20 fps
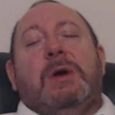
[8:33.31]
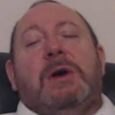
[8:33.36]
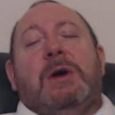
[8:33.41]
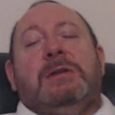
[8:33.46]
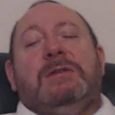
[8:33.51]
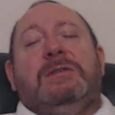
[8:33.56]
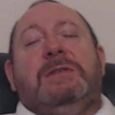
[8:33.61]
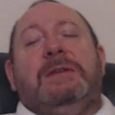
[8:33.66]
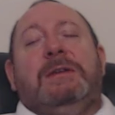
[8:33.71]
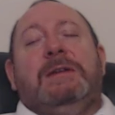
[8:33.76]

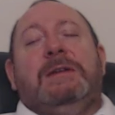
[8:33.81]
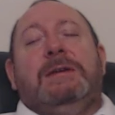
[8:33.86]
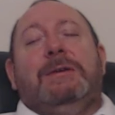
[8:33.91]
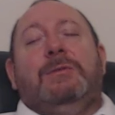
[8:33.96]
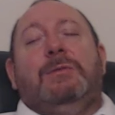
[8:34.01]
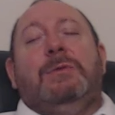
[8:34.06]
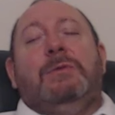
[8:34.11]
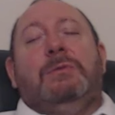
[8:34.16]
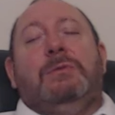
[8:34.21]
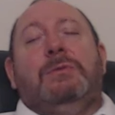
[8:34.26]
ideally
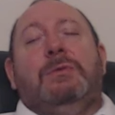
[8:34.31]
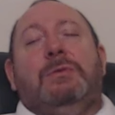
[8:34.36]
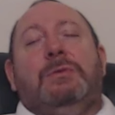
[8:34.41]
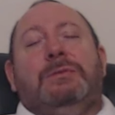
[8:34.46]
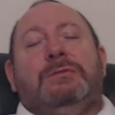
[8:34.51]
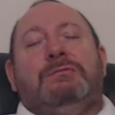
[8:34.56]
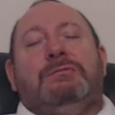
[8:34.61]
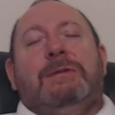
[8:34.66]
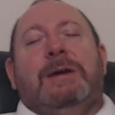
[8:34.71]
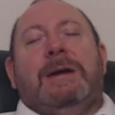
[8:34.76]
it will
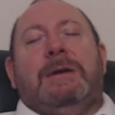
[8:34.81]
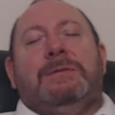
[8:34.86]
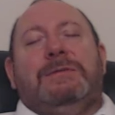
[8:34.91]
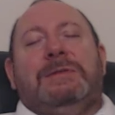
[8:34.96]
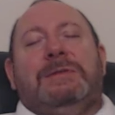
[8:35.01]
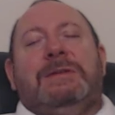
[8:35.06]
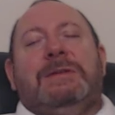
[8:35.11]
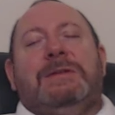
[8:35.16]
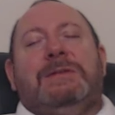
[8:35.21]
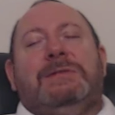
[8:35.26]
cause
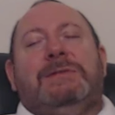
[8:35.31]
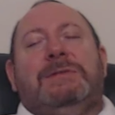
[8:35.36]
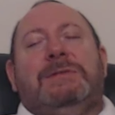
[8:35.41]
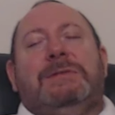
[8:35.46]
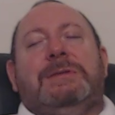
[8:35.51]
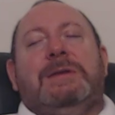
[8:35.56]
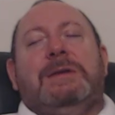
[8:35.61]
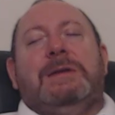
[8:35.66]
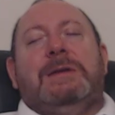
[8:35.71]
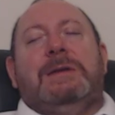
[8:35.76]

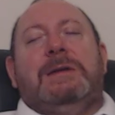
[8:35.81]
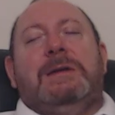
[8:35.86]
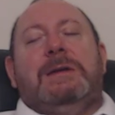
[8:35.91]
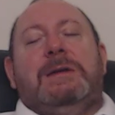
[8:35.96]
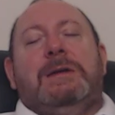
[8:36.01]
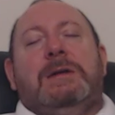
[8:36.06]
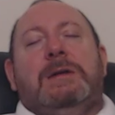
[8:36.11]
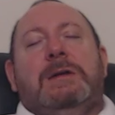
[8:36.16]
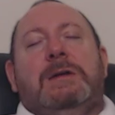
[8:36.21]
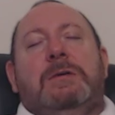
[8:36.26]
drowsiness,
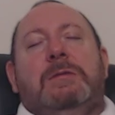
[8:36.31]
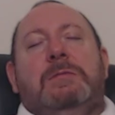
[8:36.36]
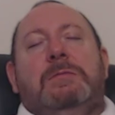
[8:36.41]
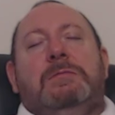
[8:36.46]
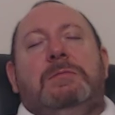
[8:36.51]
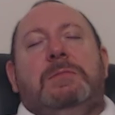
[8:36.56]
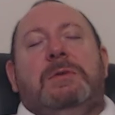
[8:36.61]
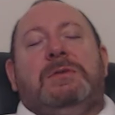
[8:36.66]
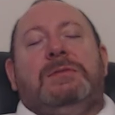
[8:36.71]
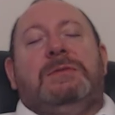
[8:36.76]

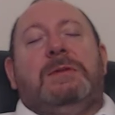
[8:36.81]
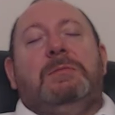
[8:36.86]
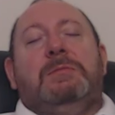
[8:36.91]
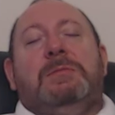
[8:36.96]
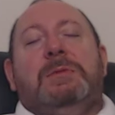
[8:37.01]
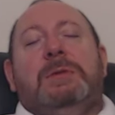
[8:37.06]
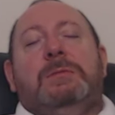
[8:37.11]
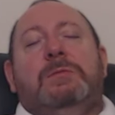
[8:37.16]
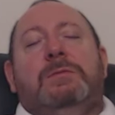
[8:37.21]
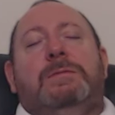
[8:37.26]
but
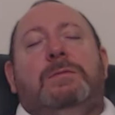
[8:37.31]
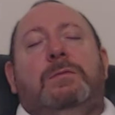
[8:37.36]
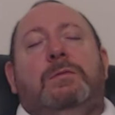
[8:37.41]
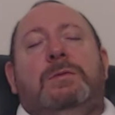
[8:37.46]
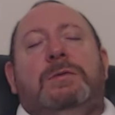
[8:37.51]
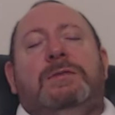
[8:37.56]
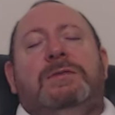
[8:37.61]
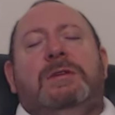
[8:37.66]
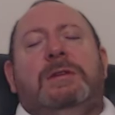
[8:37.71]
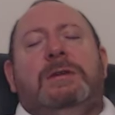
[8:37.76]
some people
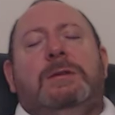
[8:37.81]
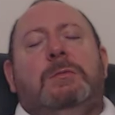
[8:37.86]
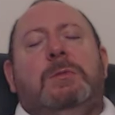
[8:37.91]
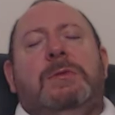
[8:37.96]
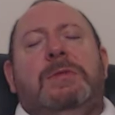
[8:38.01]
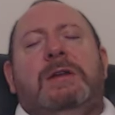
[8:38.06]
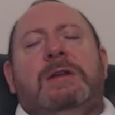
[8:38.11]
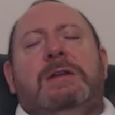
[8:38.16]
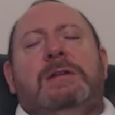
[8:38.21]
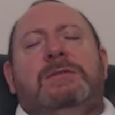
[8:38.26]
fall asleep
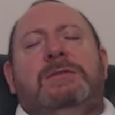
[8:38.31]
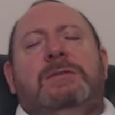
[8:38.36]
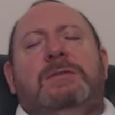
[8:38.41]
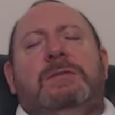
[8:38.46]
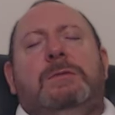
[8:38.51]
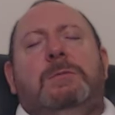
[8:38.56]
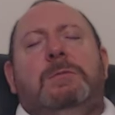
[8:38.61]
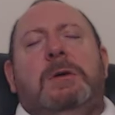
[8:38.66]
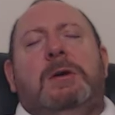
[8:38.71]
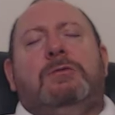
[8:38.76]
when they
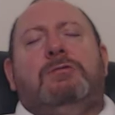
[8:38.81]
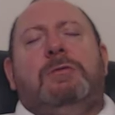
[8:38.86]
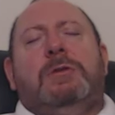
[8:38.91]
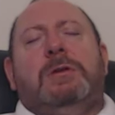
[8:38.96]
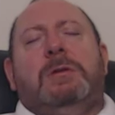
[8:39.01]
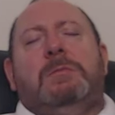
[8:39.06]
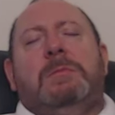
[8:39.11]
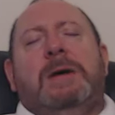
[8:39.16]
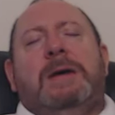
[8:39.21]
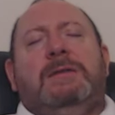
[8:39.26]
listen to my
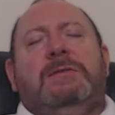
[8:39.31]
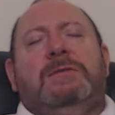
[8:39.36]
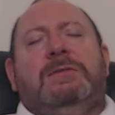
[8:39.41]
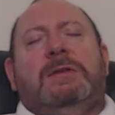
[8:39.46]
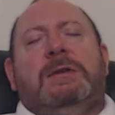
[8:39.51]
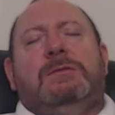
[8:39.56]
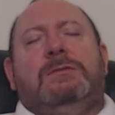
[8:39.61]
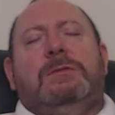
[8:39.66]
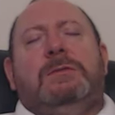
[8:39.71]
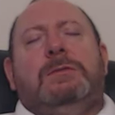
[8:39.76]
chronic pain
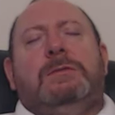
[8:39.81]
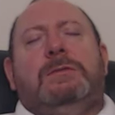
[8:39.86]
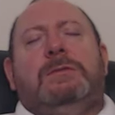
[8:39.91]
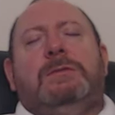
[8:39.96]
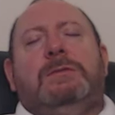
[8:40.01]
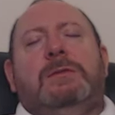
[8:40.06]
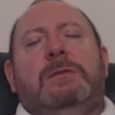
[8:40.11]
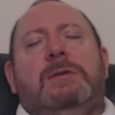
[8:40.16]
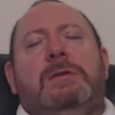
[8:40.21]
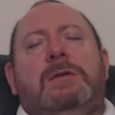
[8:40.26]

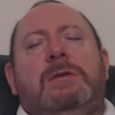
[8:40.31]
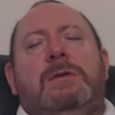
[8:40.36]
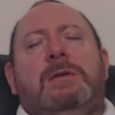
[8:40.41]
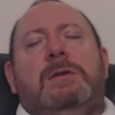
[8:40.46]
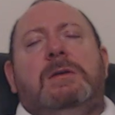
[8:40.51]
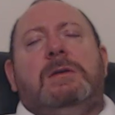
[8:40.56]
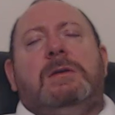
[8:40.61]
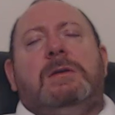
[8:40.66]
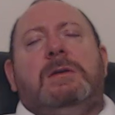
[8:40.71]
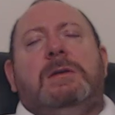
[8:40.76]
sessions.
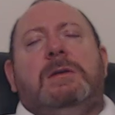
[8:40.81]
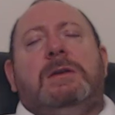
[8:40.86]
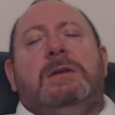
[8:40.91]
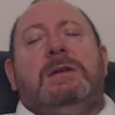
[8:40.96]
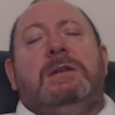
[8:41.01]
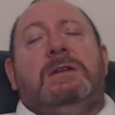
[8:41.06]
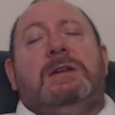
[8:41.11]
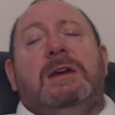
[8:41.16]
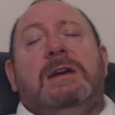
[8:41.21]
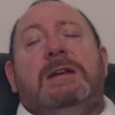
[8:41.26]

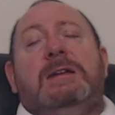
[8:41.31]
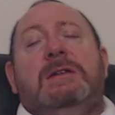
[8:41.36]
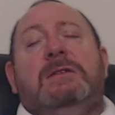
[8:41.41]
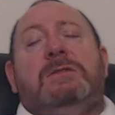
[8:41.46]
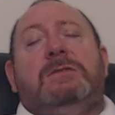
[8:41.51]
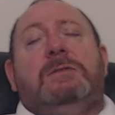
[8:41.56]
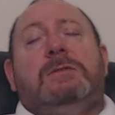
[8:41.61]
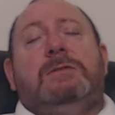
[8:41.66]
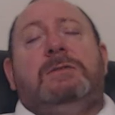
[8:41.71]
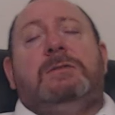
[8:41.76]
And again,
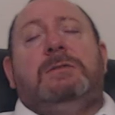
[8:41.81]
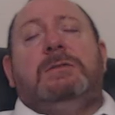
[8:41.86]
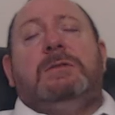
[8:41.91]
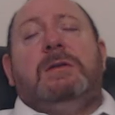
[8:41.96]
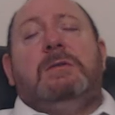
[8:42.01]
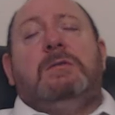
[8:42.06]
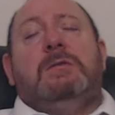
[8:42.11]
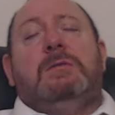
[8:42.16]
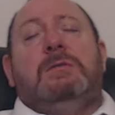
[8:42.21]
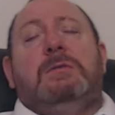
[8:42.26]
it's just you
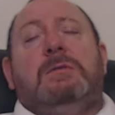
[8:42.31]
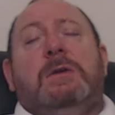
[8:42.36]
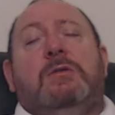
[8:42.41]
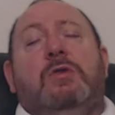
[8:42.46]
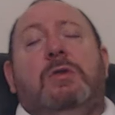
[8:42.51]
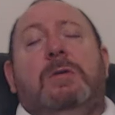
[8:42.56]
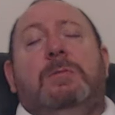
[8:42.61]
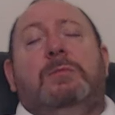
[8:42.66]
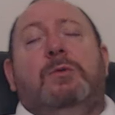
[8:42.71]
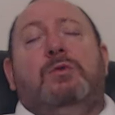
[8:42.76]
know I've
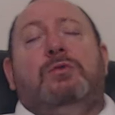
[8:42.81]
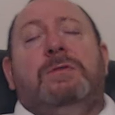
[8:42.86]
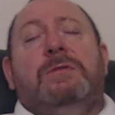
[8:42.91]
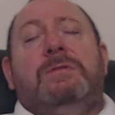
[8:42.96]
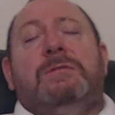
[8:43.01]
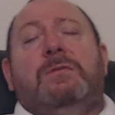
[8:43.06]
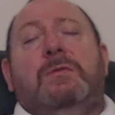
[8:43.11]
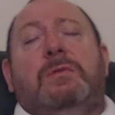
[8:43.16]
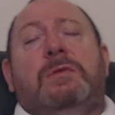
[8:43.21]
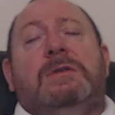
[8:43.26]
got a
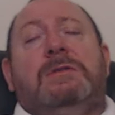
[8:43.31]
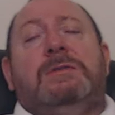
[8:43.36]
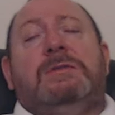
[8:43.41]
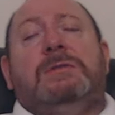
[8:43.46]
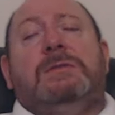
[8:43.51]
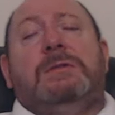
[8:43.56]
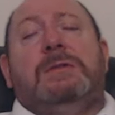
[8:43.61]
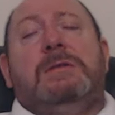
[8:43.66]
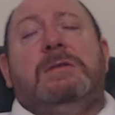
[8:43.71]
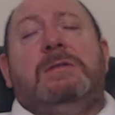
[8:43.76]
boring
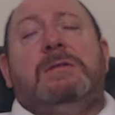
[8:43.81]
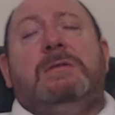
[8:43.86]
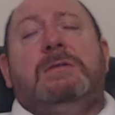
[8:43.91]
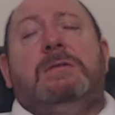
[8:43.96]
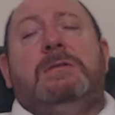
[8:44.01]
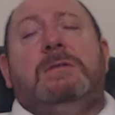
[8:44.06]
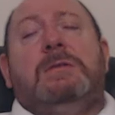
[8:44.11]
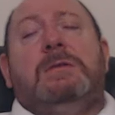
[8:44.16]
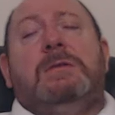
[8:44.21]
voice, and